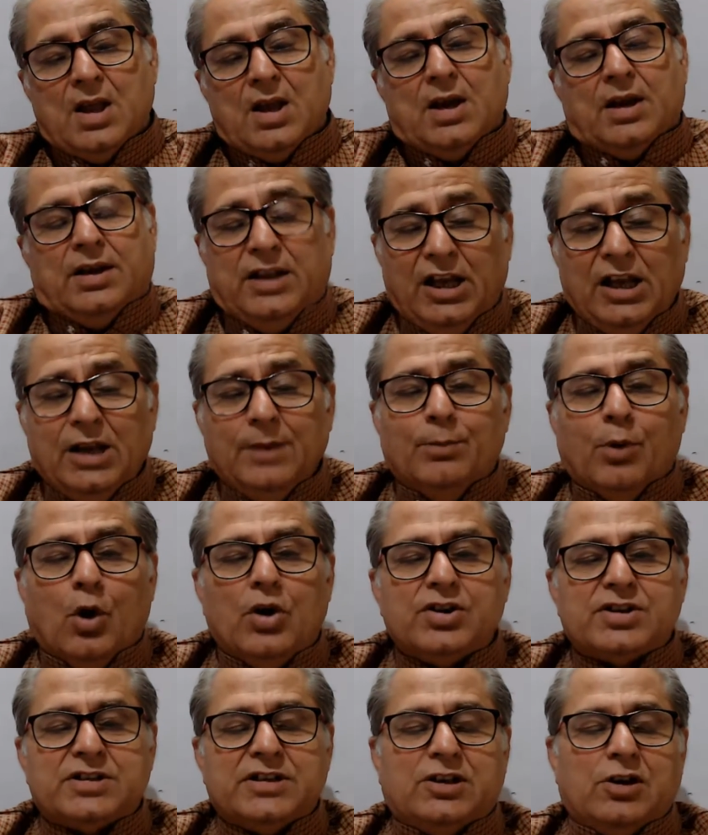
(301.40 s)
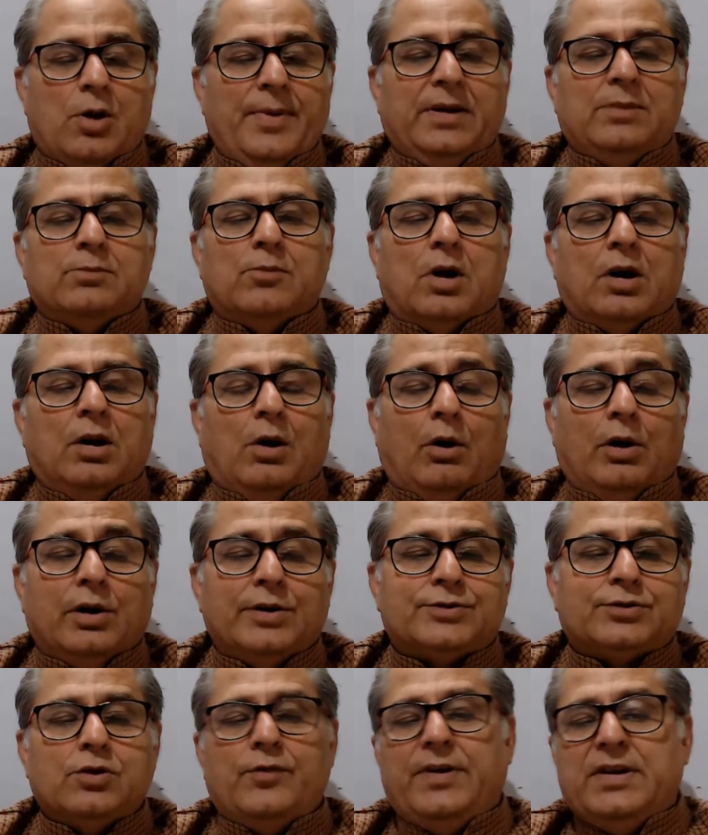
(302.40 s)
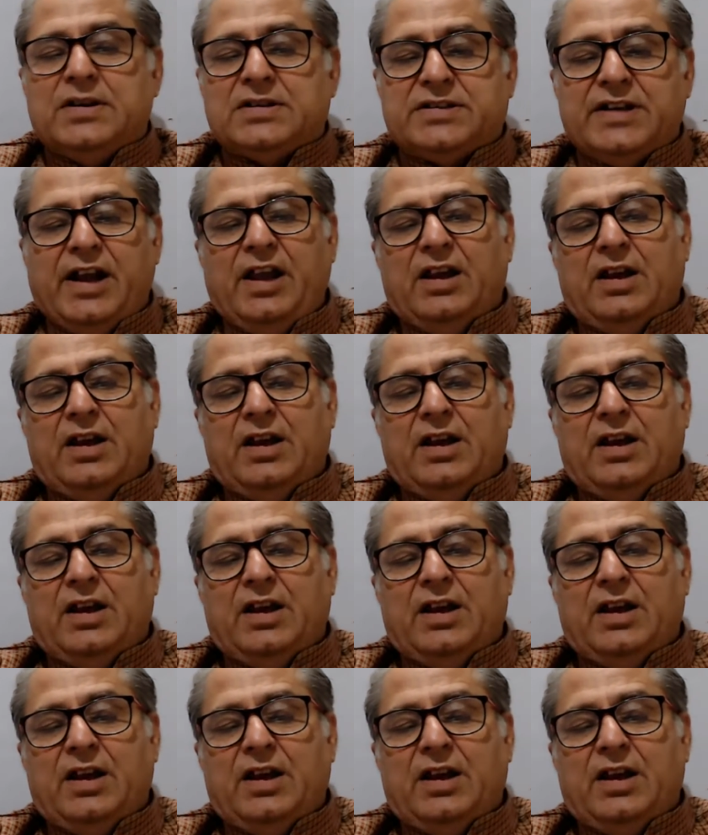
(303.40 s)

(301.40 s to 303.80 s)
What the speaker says: Niels Bohr's atomic model also we say